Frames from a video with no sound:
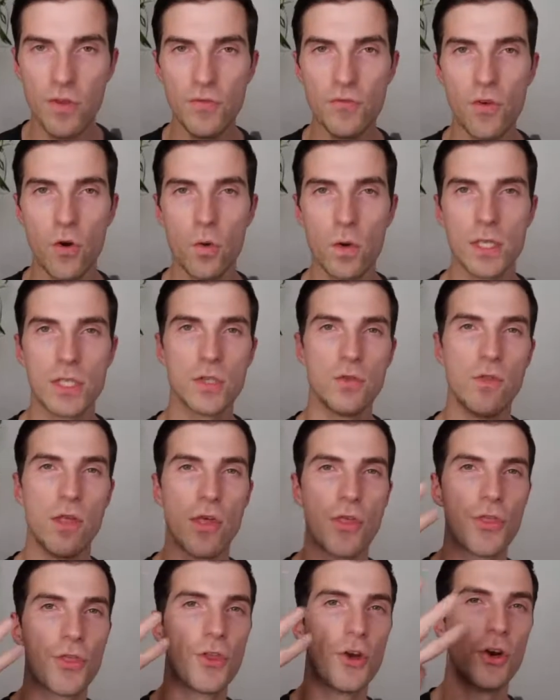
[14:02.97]
forward to the
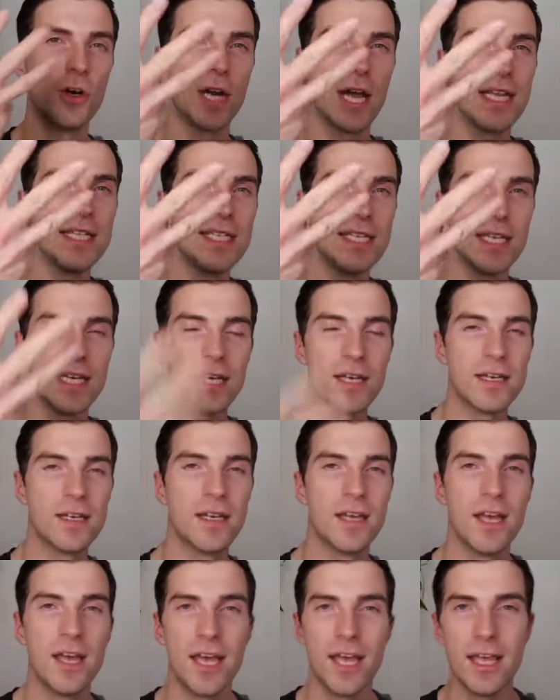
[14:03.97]
third idea
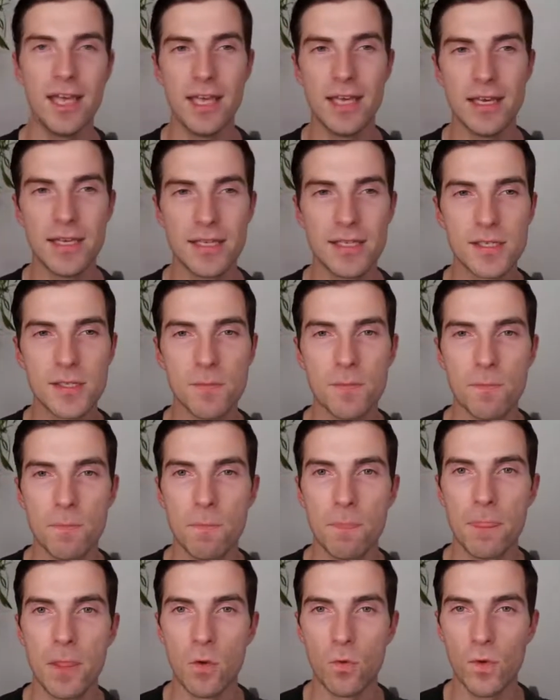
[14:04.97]
is
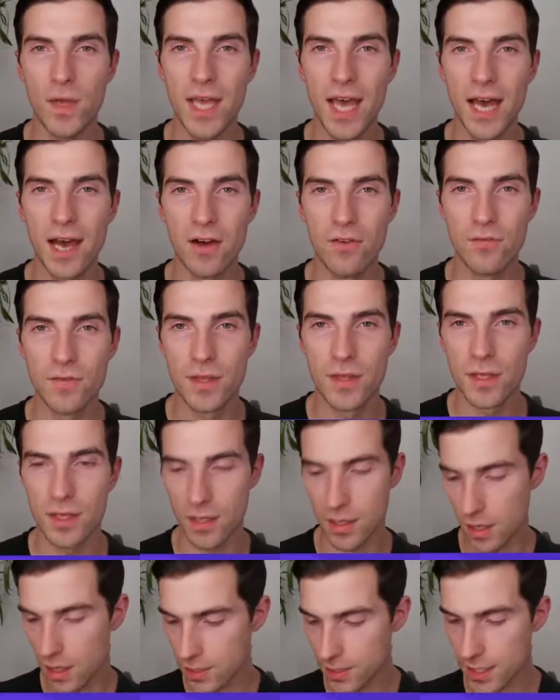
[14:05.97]
we have the
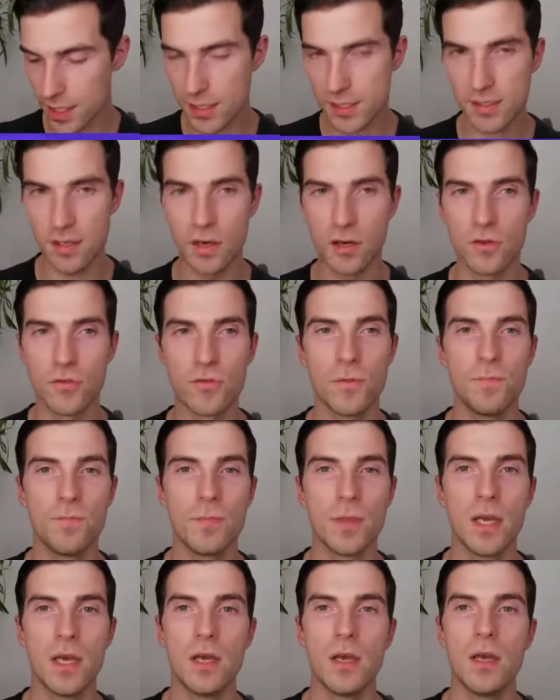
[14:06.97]
context of
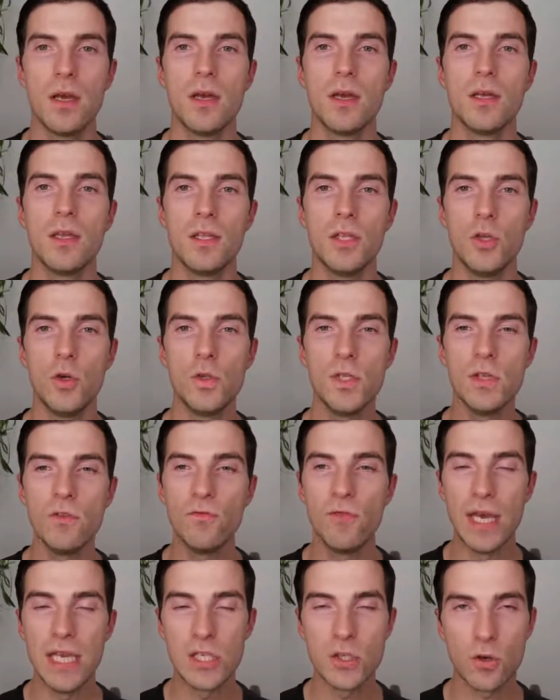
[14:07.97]
using
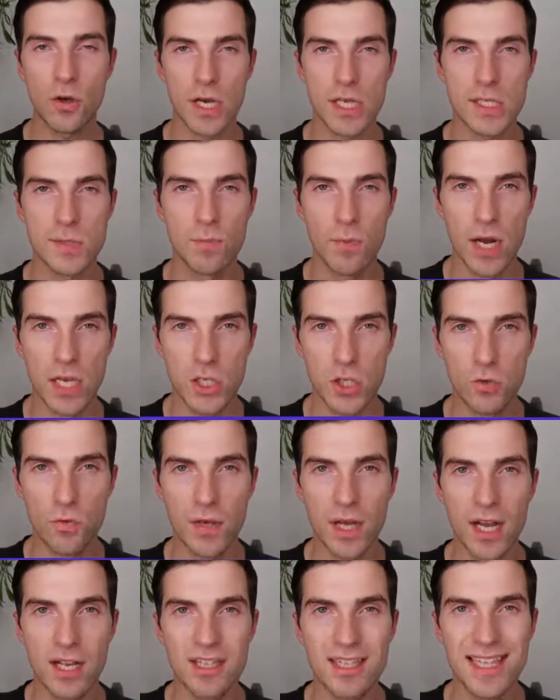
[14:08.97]
facial expression
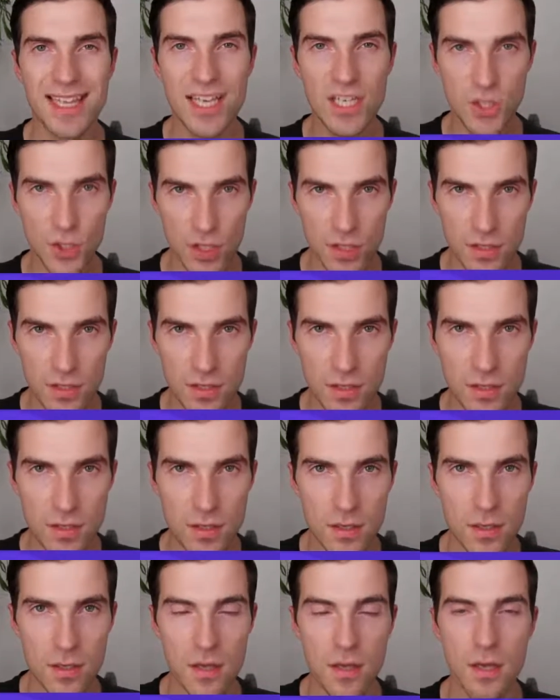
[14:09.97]
recognition
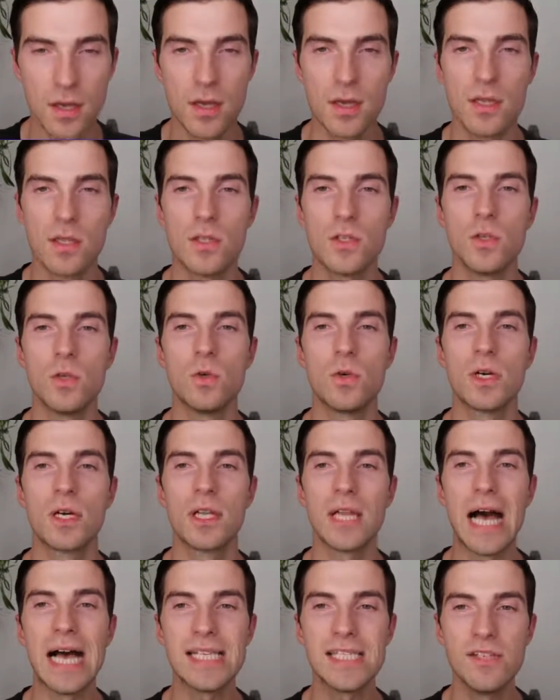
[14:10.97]
to
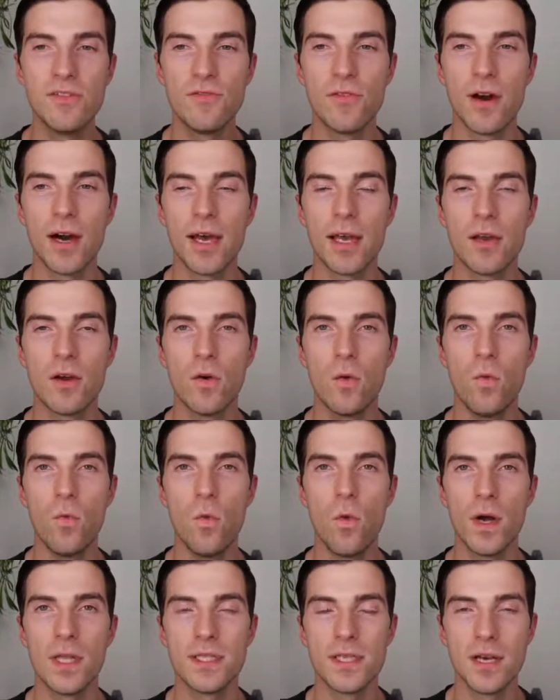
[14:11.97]
classify
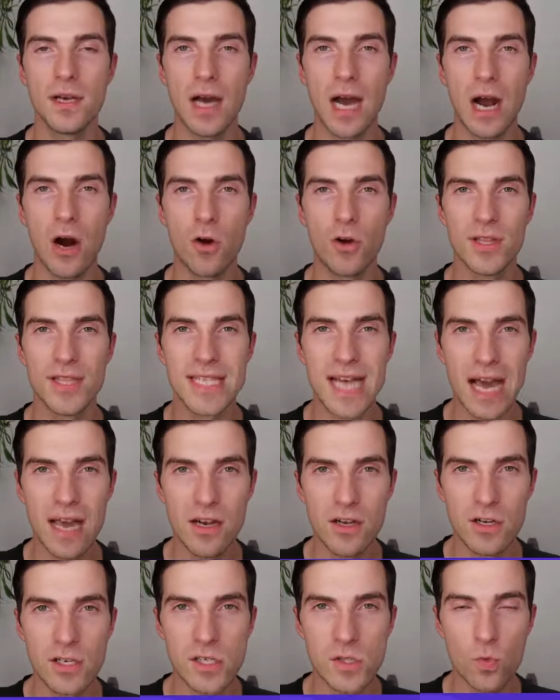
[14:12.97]
what our
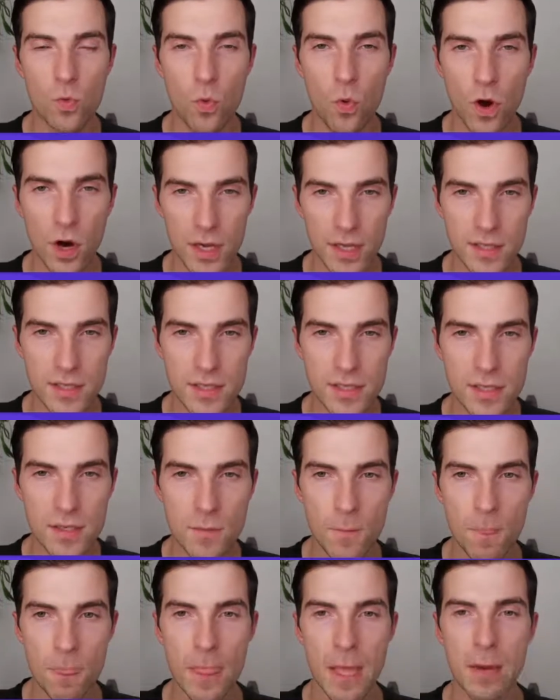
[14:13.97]
diners want
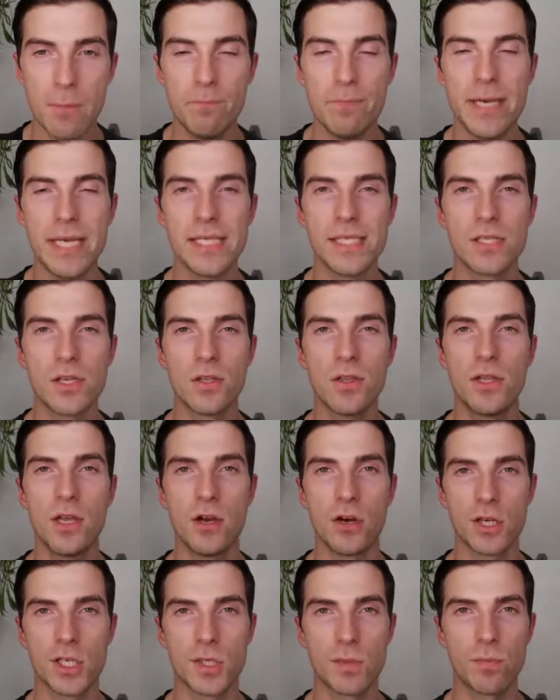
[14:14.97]
based on their
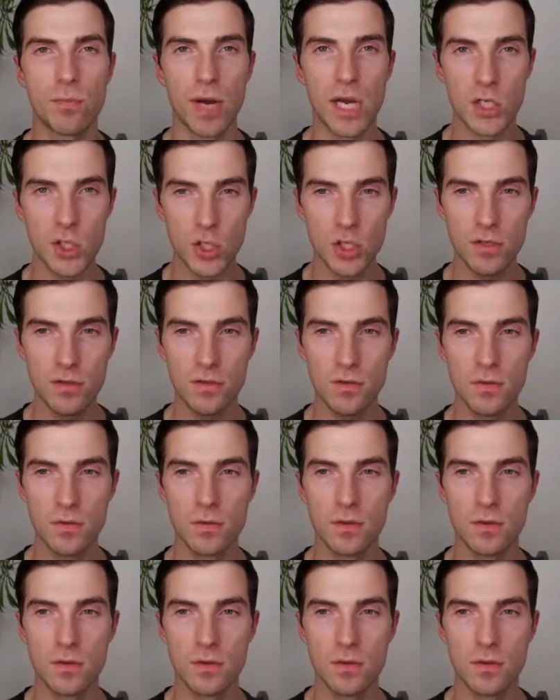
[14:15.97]
expression,